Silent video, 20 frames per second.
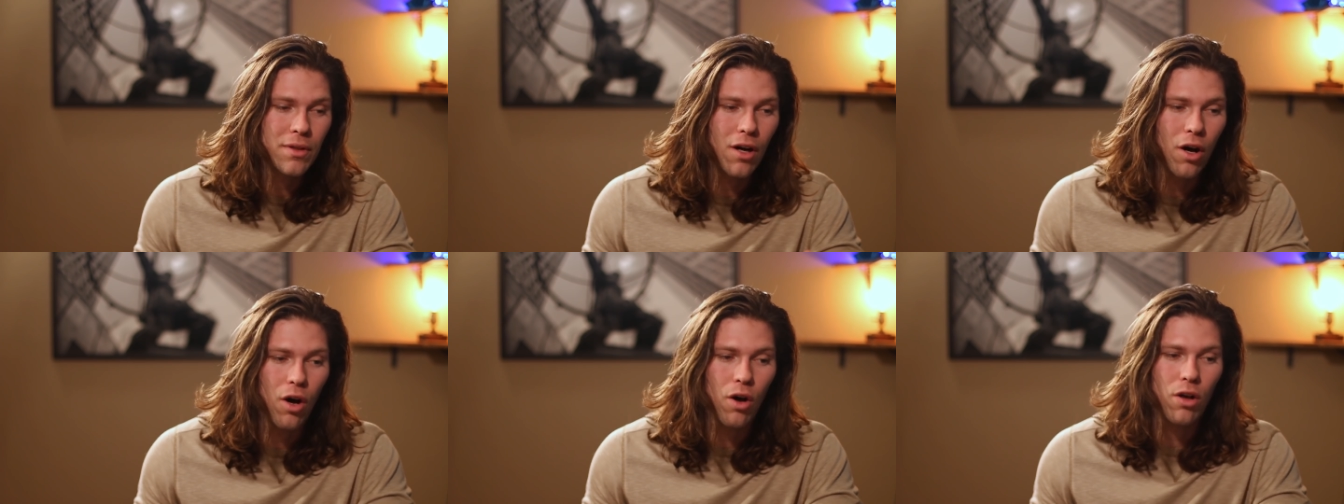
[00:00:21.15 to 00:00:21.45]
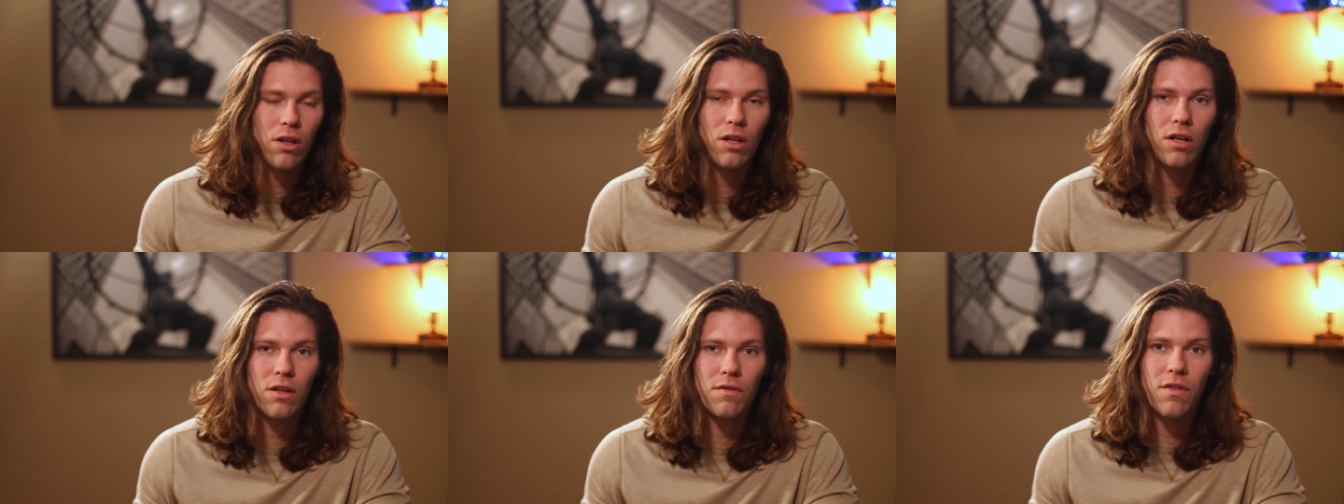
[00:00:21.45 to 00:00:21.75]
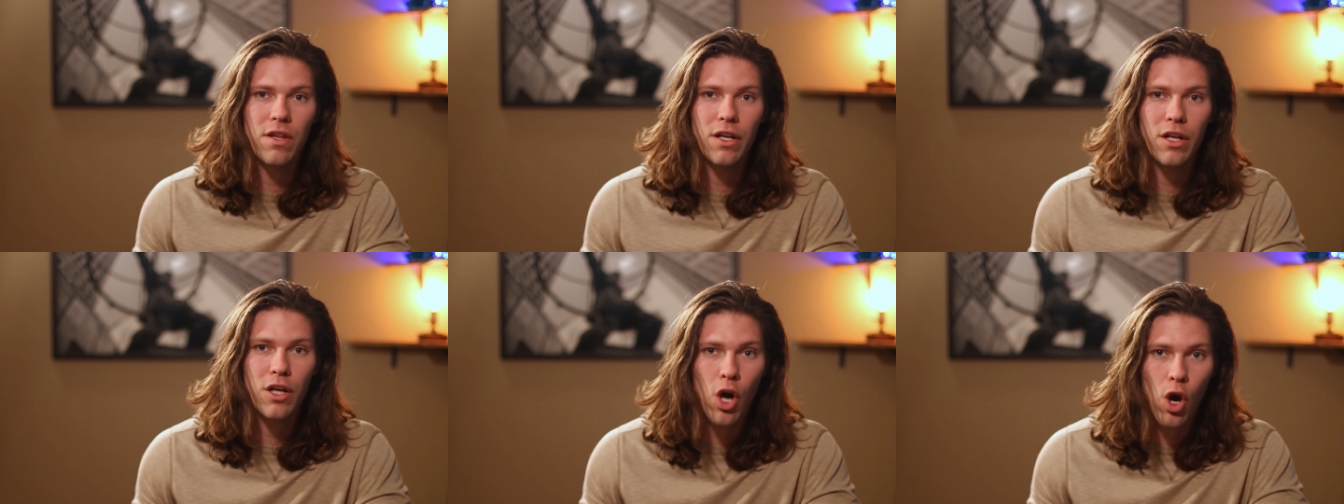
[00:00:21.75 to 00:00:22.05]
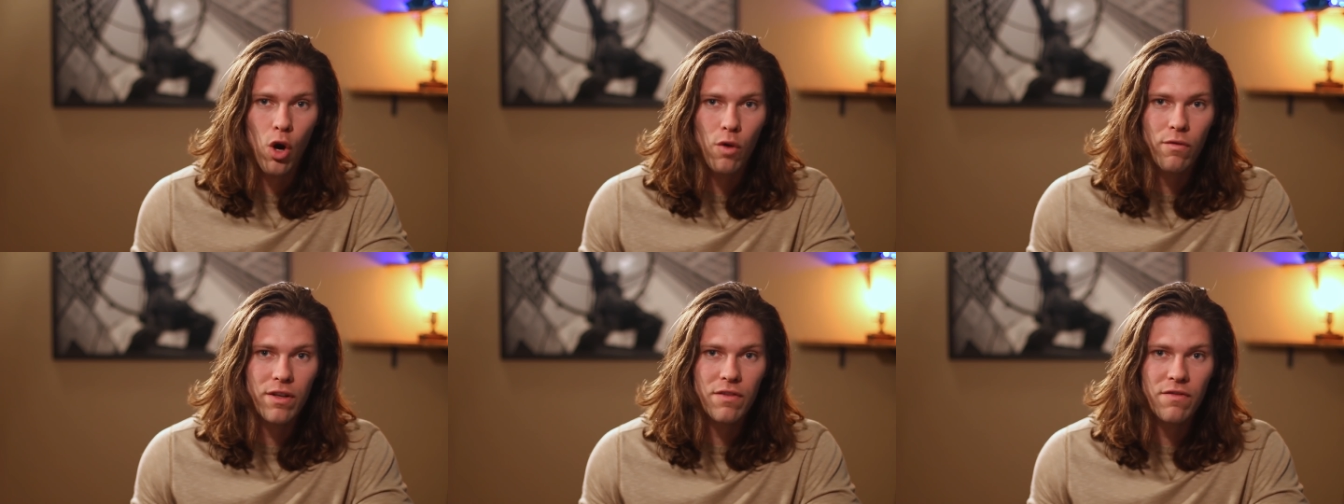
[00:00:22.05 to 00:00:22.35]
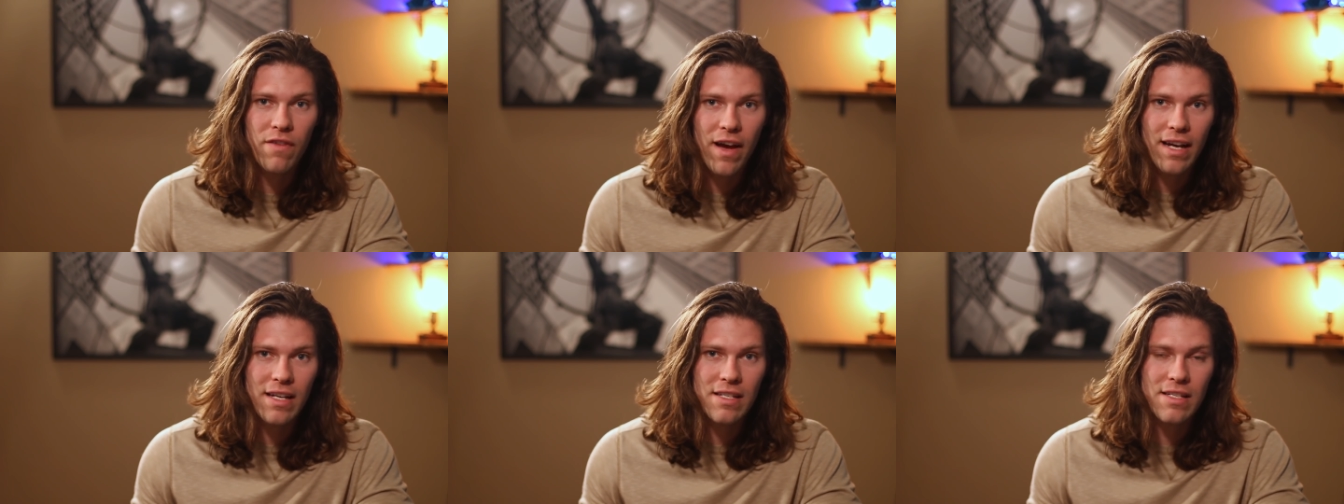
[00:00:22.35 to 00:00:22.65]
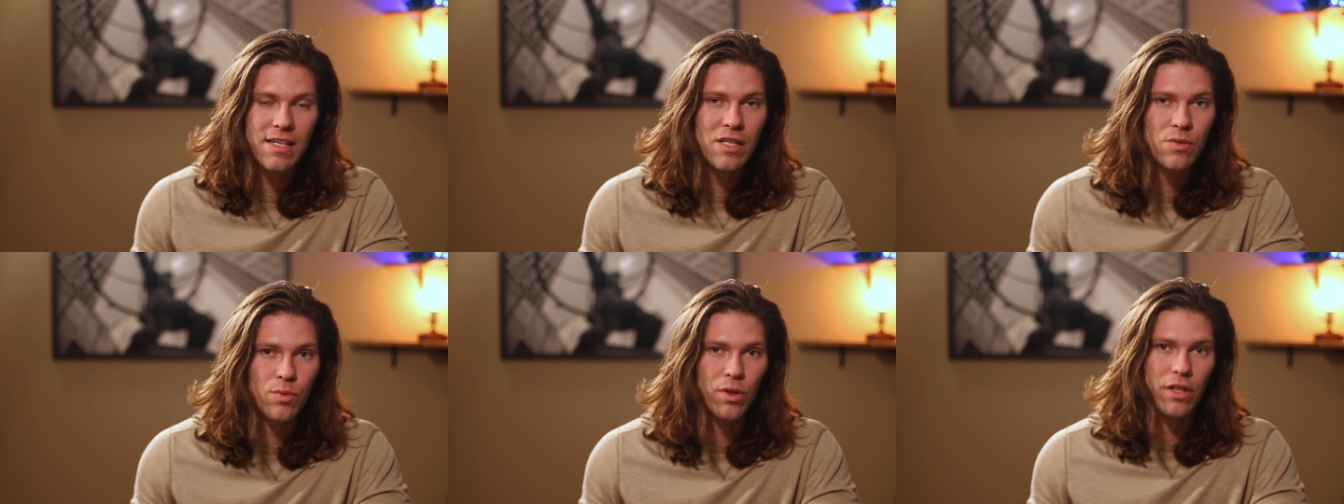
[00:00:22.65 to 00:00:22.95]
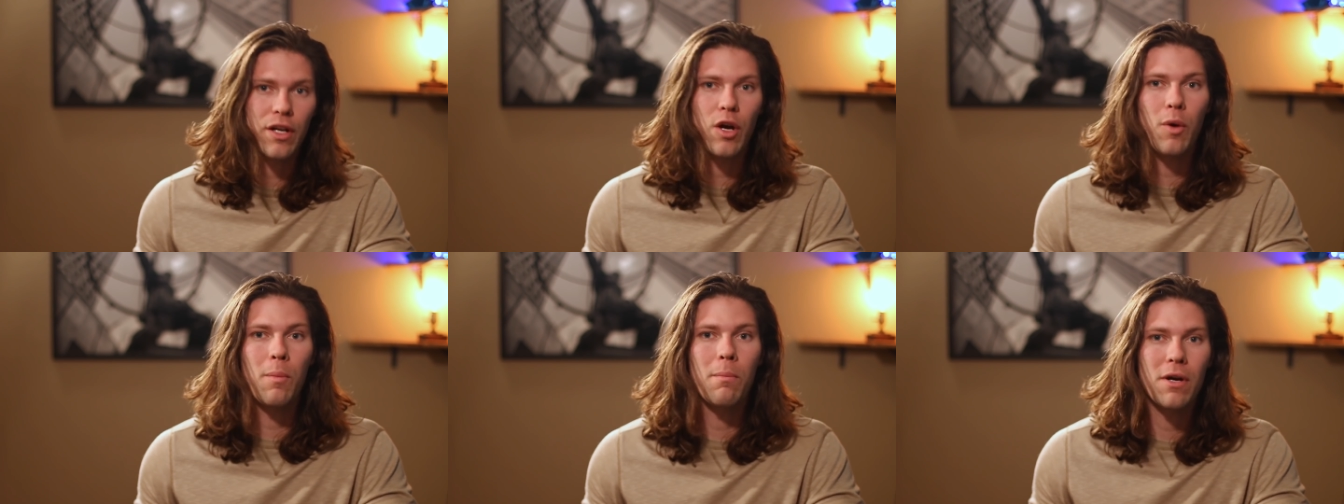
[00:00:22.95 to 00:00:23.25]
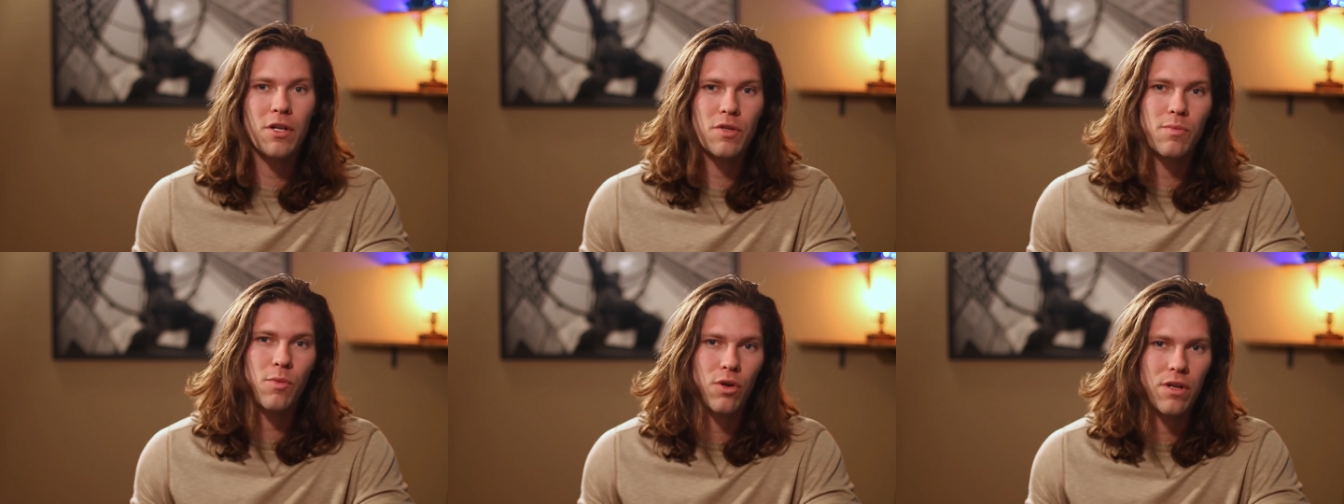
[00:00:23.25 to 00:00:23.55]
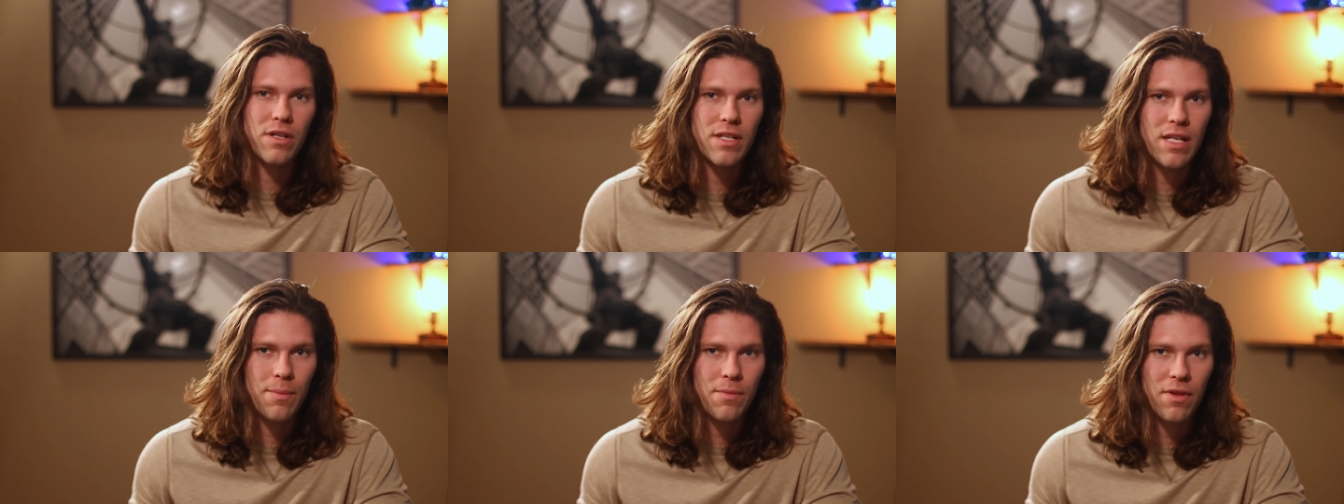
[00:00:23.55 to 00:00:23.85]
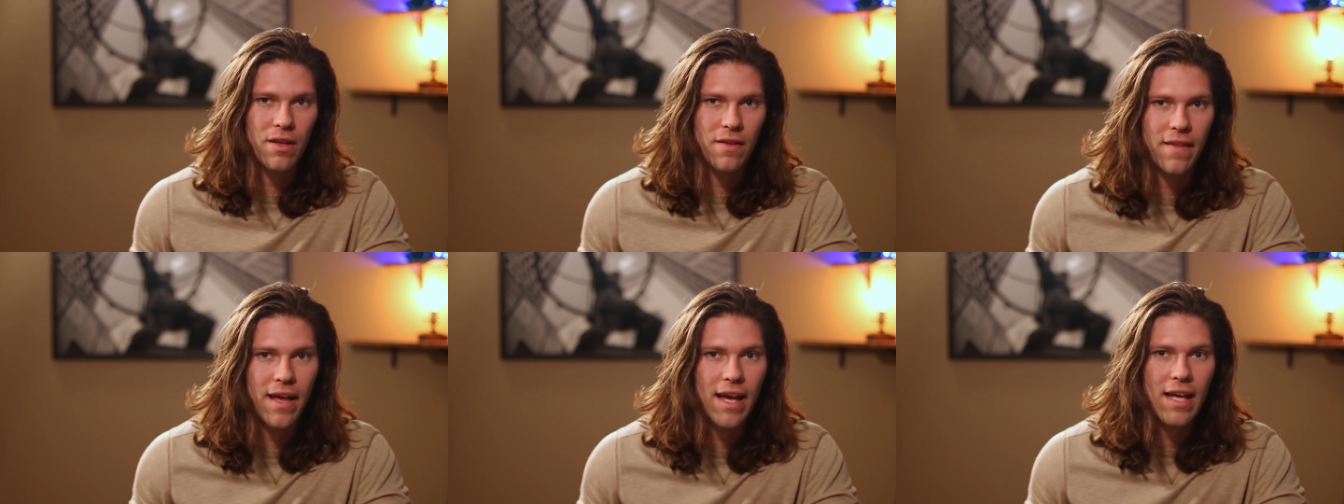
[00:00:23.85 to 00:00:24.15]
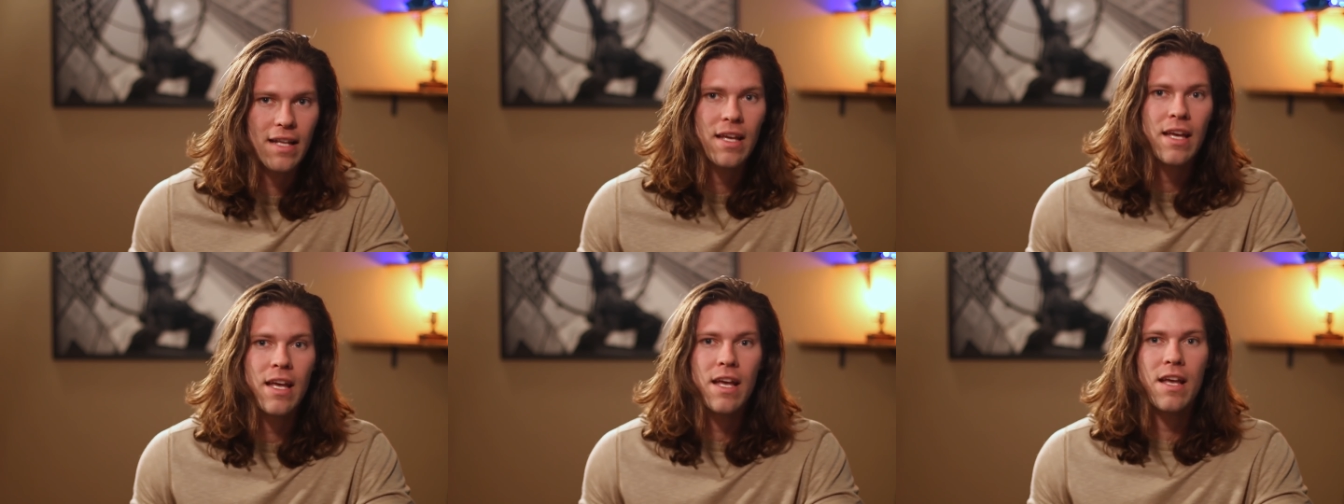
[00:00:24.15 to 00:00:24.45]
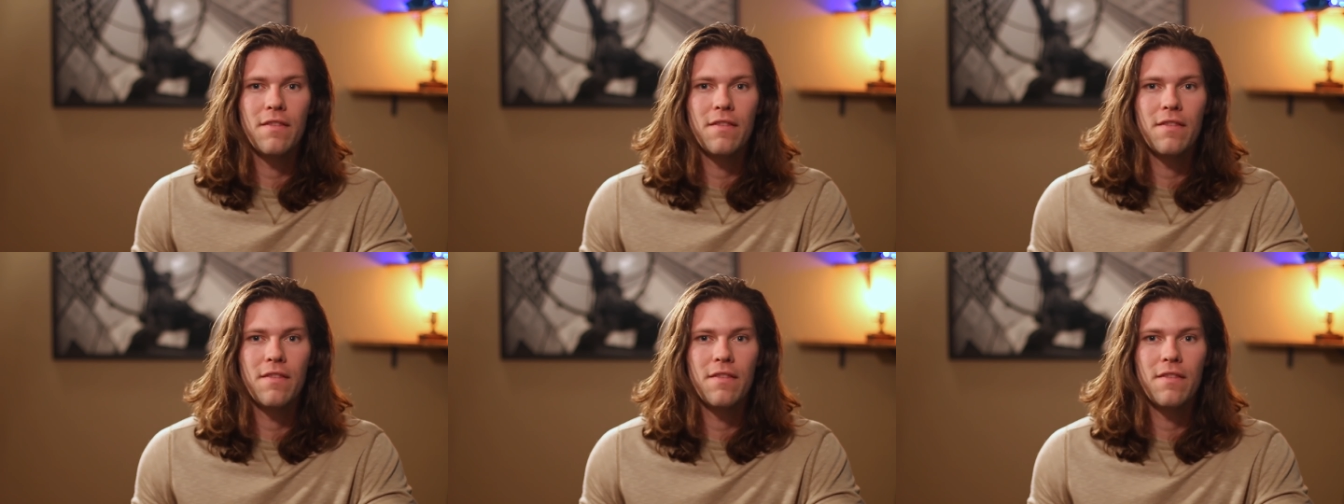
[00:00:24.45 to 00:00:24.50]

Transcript: all of the COVID vaccines. We're going to go much more in depth on that.